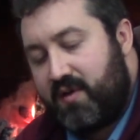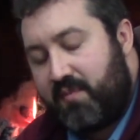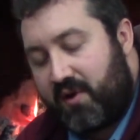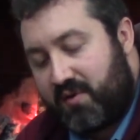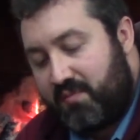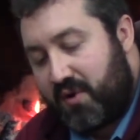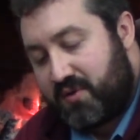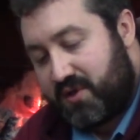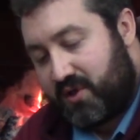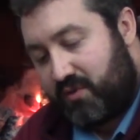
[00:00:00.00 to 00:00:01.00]
Martin
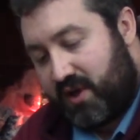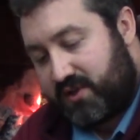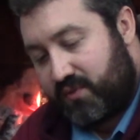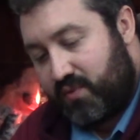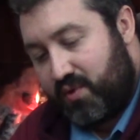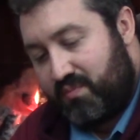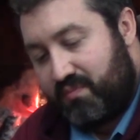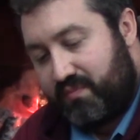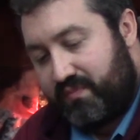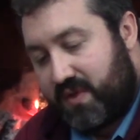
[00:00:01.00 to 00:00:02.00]
motioned across the room.
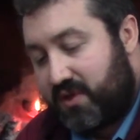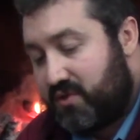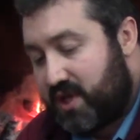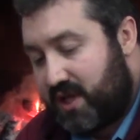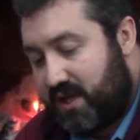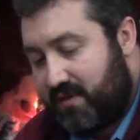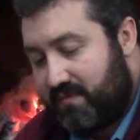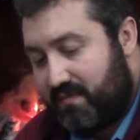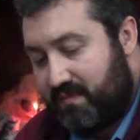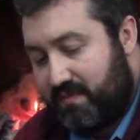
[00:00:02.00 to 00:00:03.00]
"Eugenia,
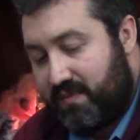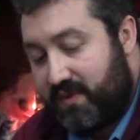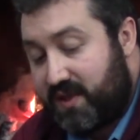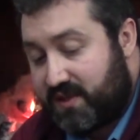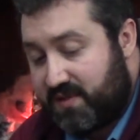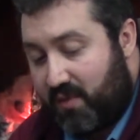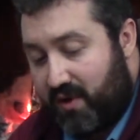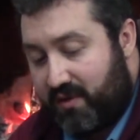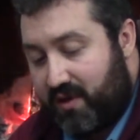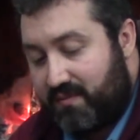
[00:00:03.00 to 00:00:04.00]
this is
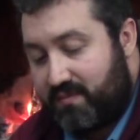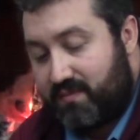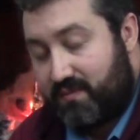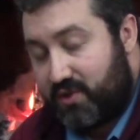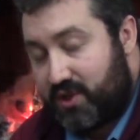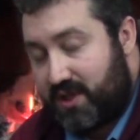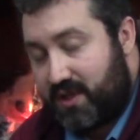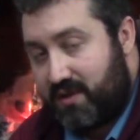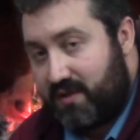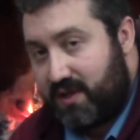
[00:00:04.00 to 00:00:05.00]
Martha.
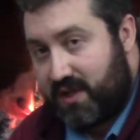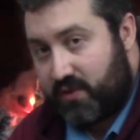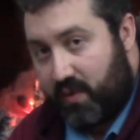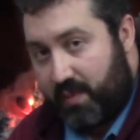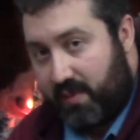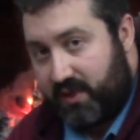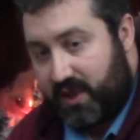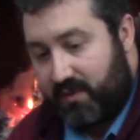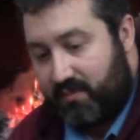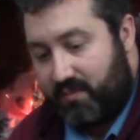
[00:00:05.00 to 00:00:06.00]
She is a
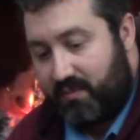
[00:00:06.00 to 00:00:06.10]
Republican."